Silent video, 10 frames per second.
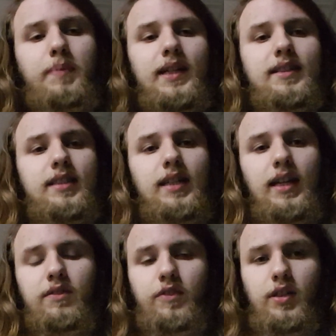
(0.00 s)
but
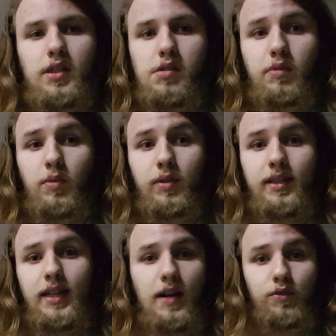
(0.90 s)
I feel like Square would
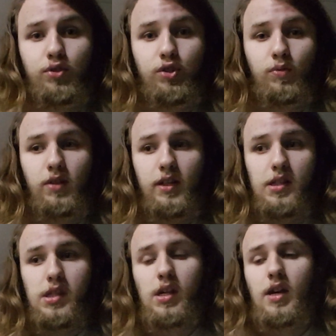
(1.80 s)
never do
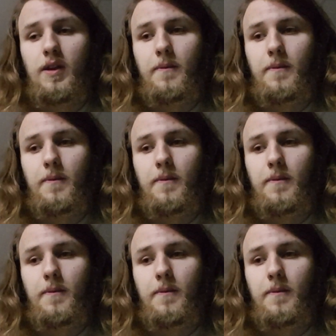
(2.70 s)
this,